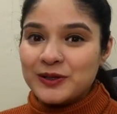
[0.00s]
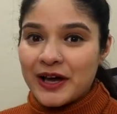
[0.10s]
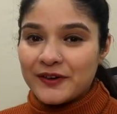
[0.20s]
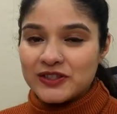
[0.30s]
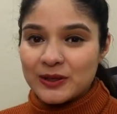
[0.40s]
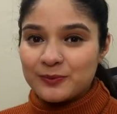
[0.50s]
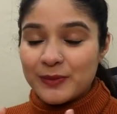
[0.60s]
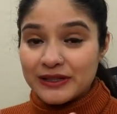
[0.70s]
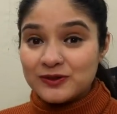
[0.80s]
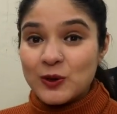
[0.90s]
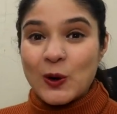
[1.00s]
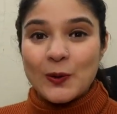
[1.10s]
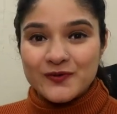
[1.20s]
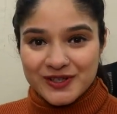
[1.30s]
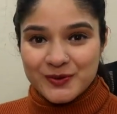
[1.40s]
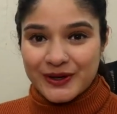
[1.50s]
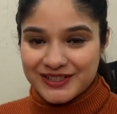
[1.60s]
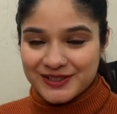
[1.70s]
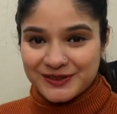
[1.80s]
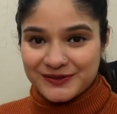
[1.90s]
have some mixed homework
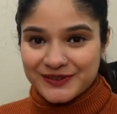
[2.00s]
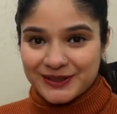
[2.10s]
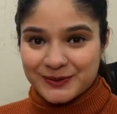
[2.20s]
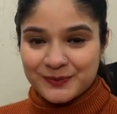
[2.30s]
questions for you.